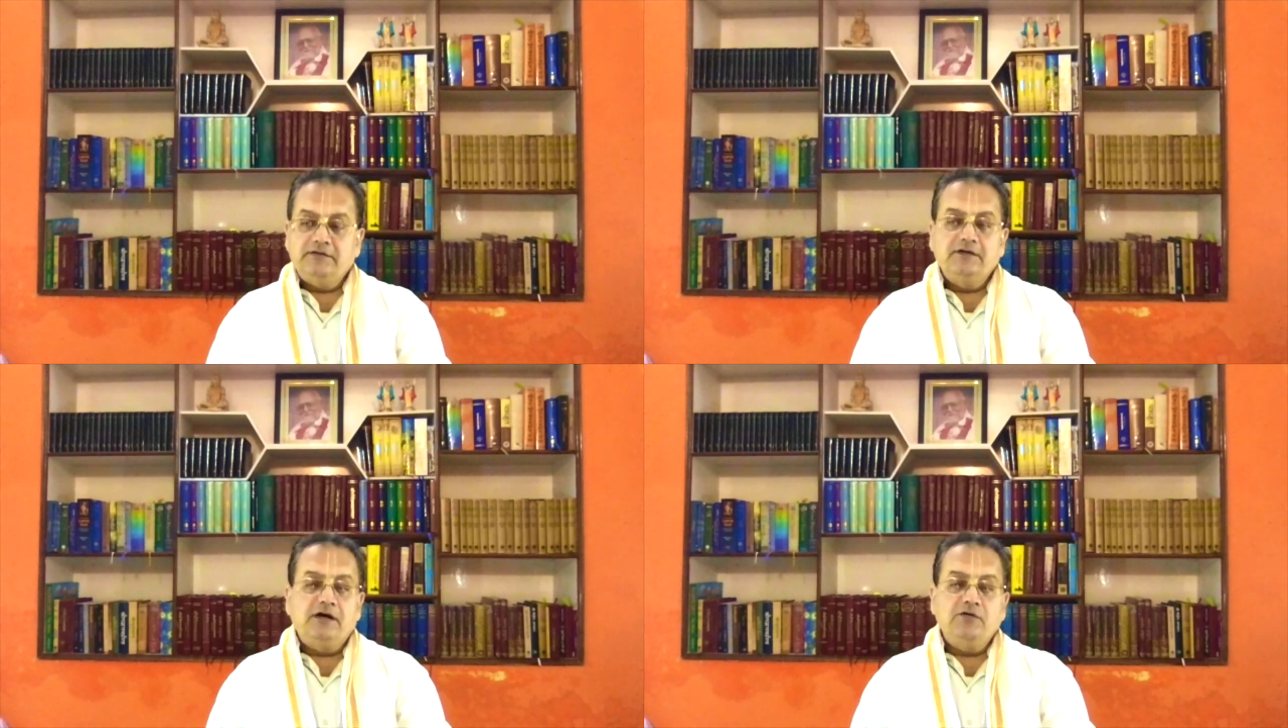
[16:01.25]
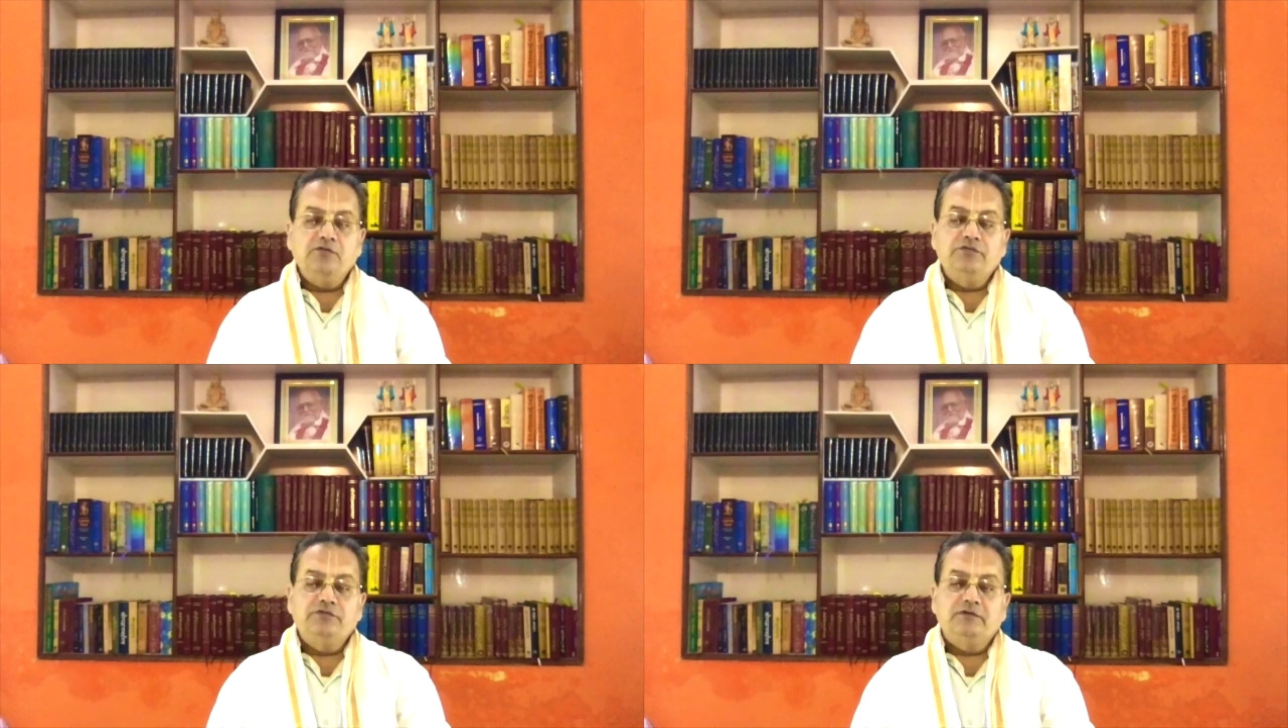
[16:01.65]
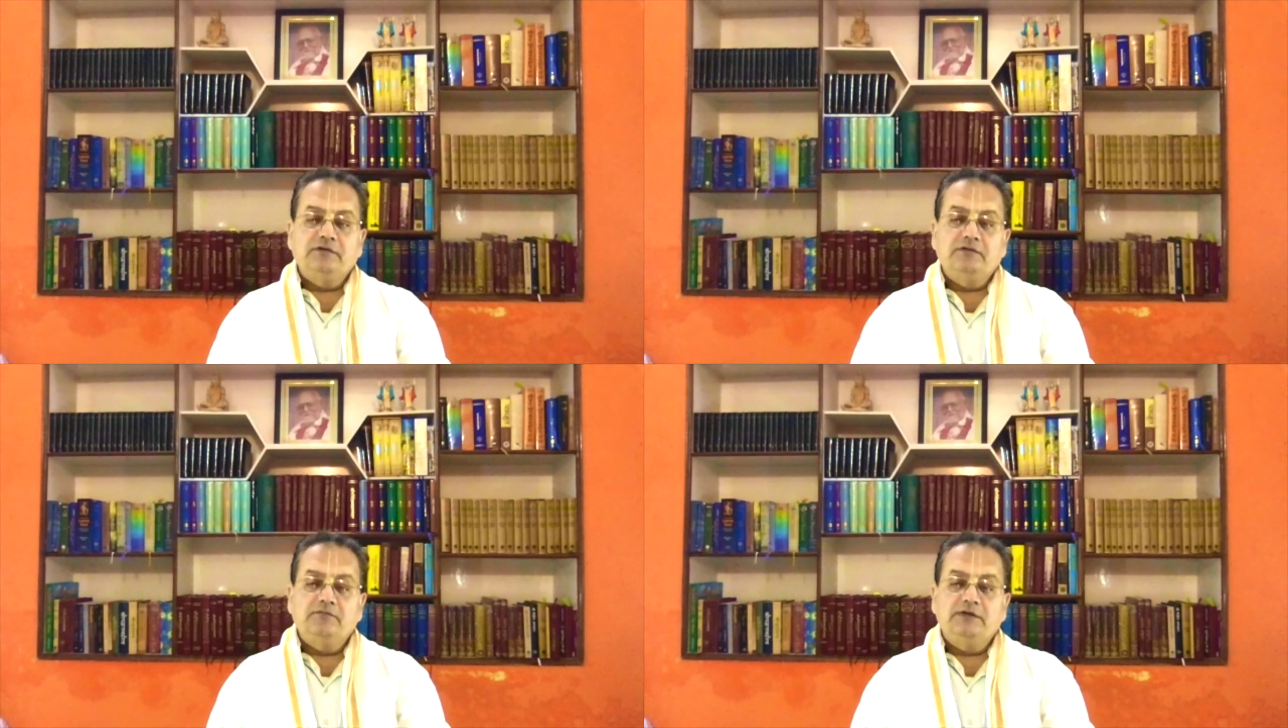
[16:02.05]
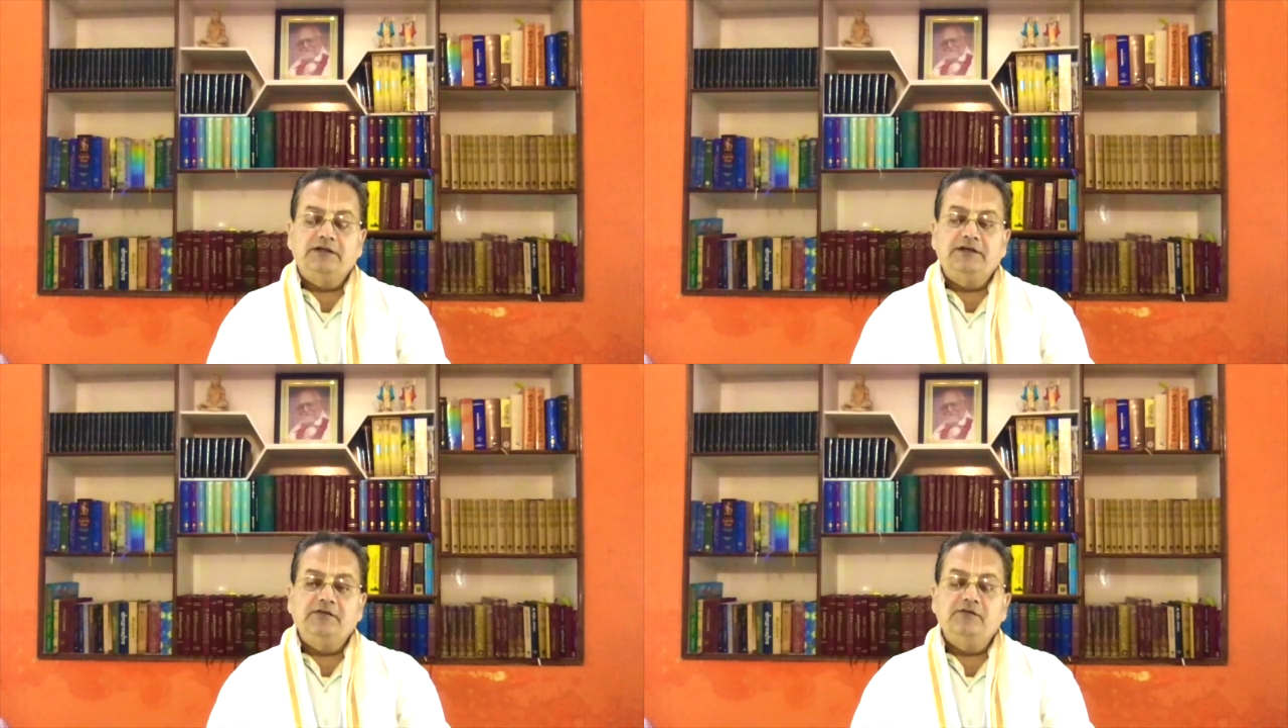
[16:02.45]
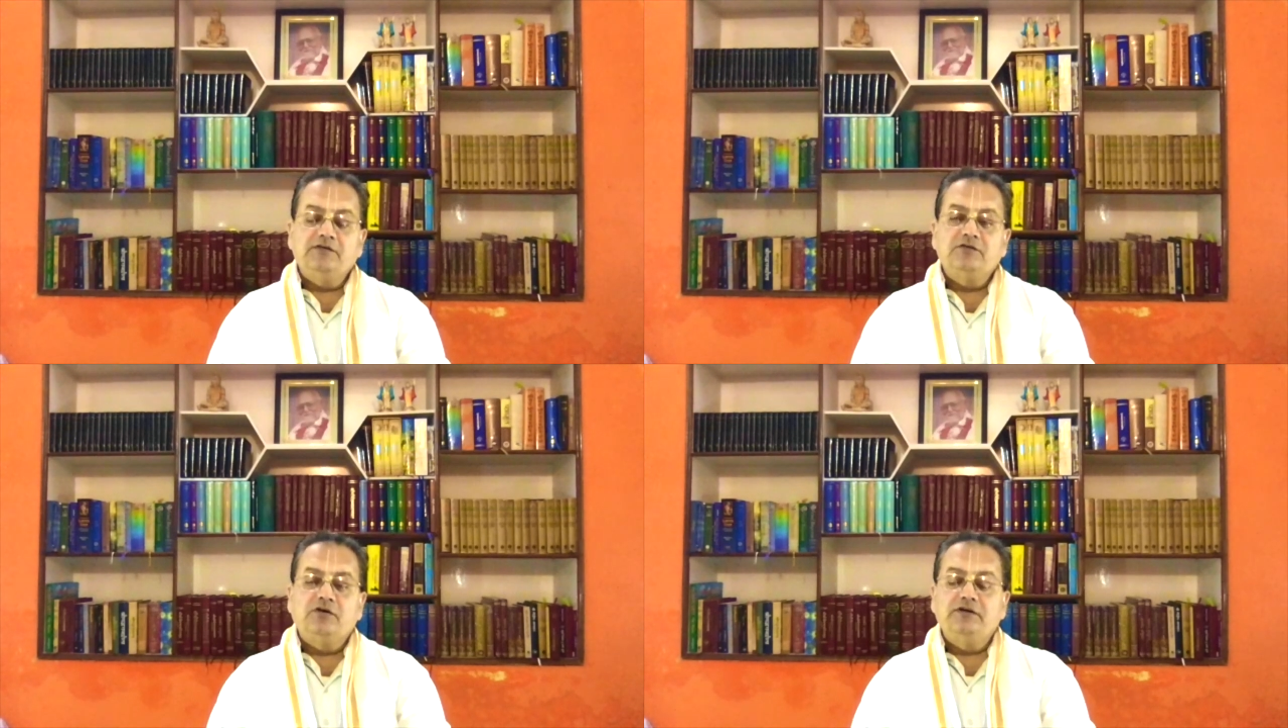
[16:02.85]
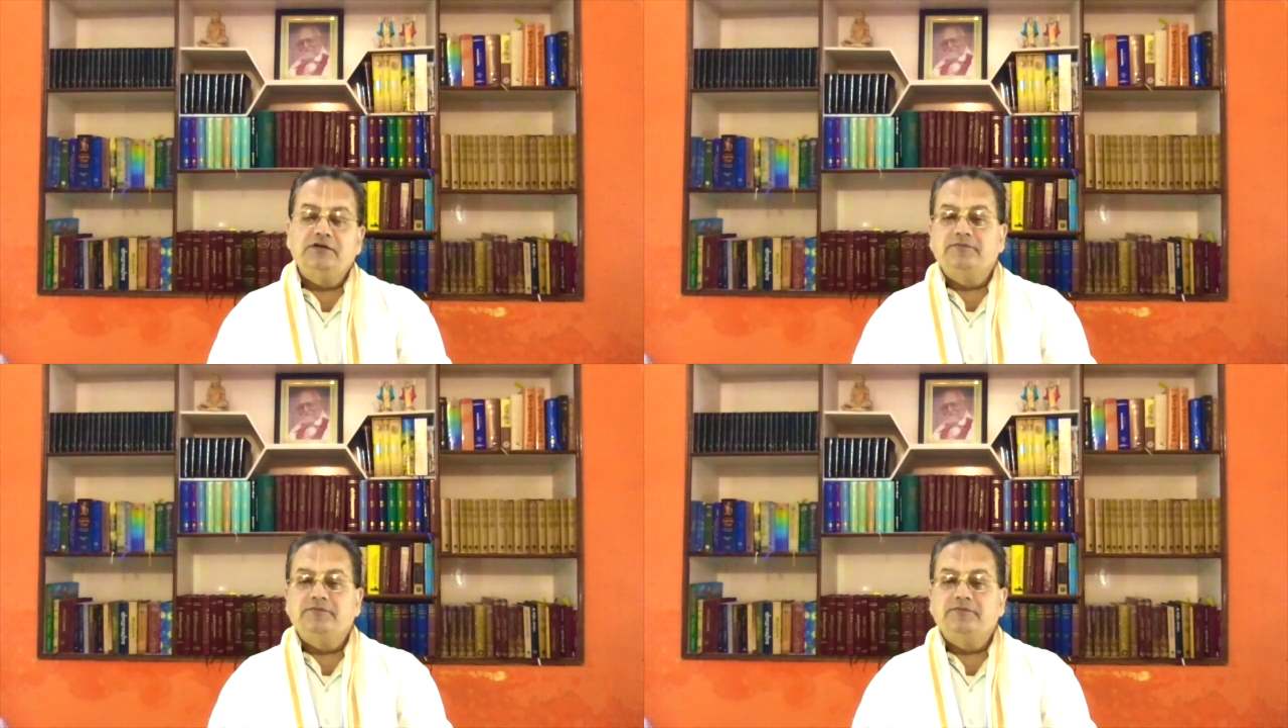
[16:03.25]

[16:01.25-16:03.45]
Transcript: cows, but he was not